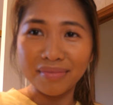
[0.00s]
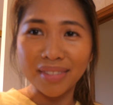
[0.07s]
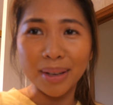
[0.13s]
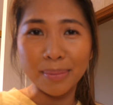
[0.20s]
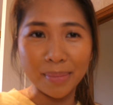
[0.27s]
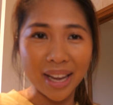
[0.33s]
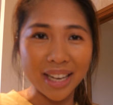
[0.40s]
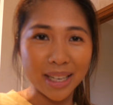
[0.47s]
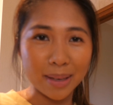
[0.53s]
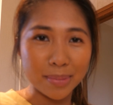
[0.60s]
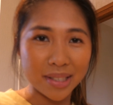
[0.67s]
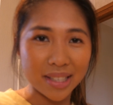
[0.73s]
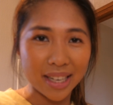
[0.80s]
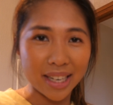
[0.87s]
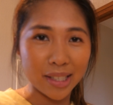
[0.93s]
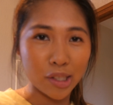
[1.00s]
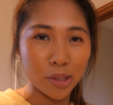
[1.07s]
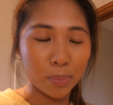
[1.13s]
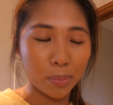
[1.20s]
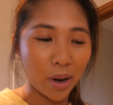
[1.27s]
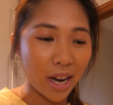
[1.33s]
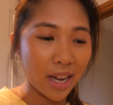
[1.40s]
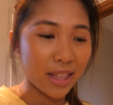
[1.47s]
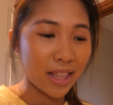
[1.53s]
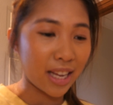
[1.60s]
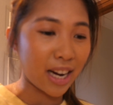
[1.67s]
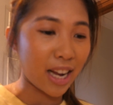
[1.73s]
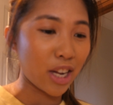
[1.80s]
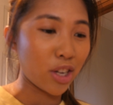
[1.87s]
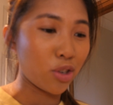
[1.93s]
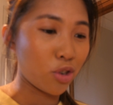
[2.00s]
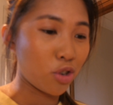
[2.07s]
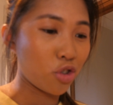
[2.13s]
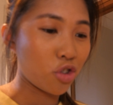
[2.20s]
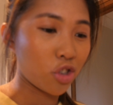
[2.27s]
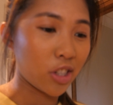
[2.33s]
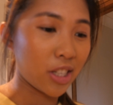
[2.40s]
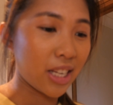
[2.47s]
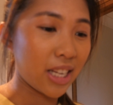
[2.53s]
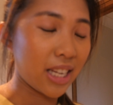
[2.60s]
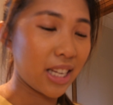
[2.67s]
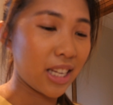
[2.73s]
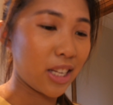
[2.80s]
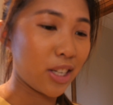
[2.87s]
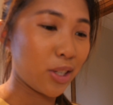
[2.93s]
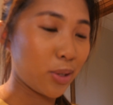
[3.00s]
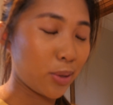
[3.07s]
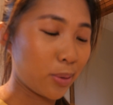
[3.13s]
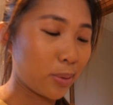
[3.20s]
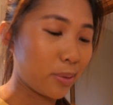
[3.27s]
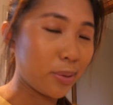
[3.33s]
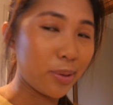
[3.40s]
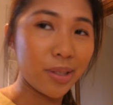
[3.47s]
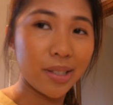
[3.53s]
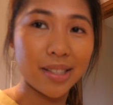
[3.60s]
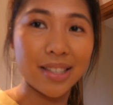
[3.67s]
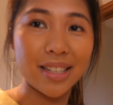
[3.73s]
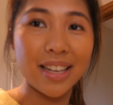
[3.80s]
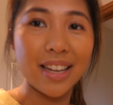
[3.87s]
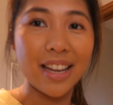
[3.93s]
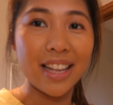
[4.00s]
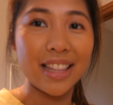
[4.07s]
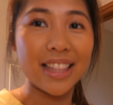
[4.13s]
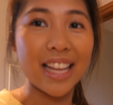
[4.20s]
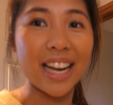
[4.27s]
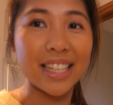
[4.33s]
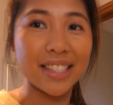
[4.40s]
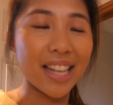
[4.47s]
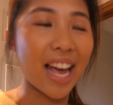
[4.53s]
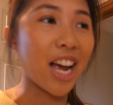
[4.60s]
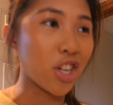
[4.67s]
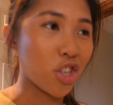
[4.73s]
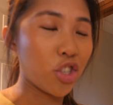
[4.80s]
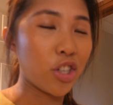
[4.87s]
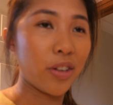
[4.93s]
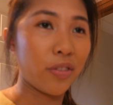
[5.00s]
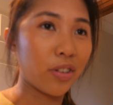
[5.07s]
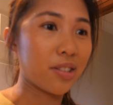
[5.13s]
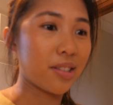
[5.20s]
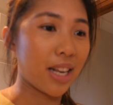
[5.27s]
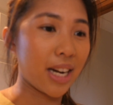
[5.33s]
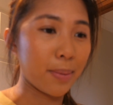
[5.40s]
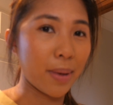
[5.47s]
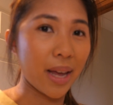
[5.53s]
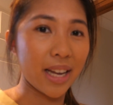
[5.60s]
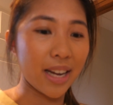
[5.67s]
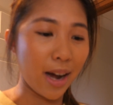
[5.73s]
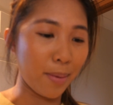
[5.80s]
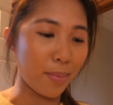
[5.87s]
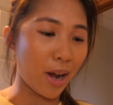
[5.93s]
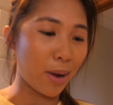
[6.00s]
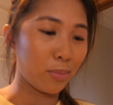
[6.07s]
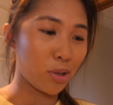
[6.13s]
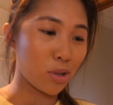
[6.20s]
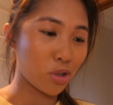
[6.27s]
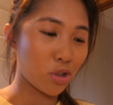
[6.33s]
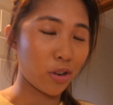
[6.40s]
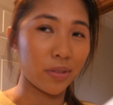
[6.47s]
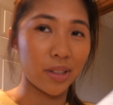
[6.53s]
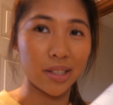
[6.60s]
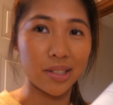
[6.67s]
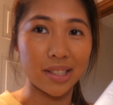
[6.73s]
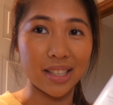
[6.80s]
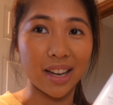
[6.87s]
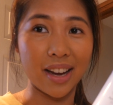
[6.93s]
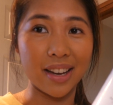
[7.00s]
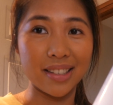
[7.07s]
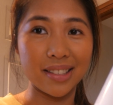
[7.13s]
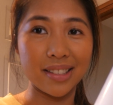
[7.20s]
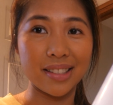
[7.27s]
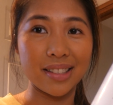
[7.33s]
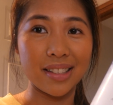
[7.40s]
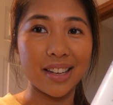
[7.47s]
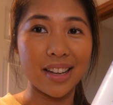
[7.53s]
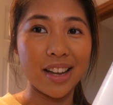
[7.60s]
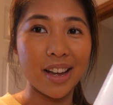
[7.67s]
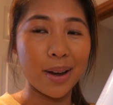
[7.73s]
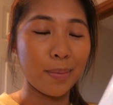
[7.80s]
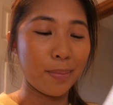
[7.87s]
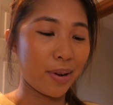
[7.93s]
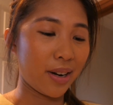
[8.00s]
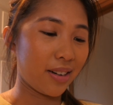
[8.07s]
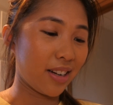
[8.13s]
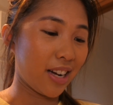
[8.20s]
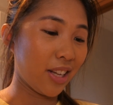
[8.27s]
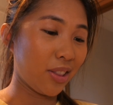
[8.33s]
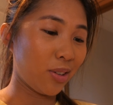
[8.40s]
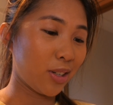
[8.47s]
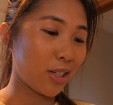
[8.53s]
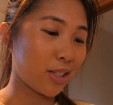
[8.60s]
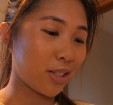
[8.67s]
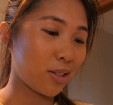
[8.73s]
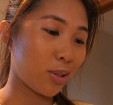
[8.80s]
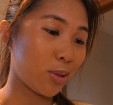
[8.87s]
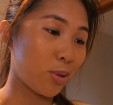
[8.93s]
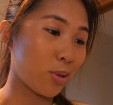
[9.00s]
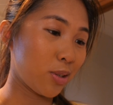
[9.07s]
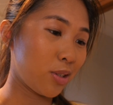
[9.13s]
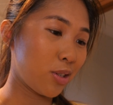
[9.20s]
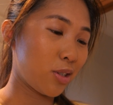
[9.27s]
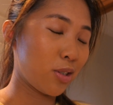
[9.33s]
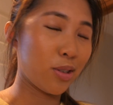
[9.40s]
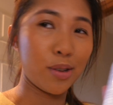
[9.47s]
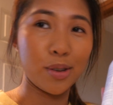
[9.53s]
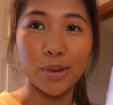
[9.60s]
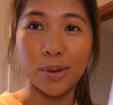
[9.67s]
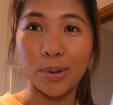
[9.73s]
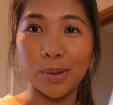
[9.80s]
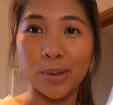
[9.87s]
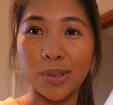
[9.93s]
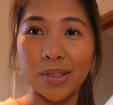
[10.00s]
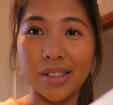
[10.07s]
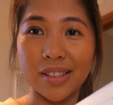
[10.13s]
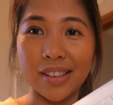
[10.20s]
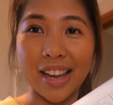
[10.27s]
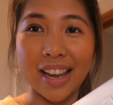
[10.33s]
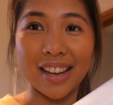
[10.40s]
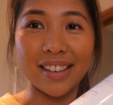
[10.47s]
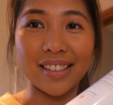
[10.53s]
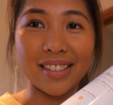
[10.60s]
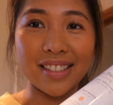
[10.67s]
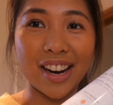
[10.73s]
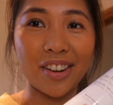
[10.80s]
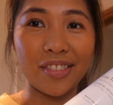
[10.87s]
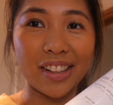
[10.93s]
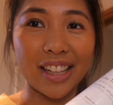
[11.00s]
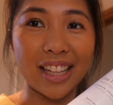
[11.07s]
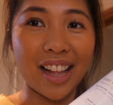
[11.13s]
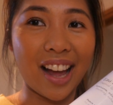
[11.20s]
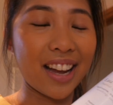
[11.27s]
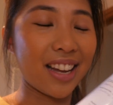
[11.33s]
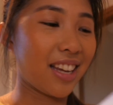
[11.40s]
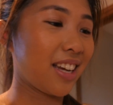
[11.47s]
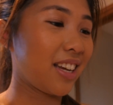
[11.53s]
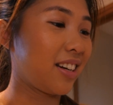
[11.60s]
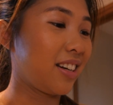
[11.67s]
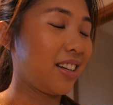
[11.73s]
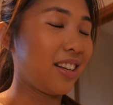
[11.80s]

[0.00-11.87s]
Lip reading: makeup setting spray that I usually use that is actually for setting makeup. I'm not sure if this does, but I thought it's good to use and I really like it.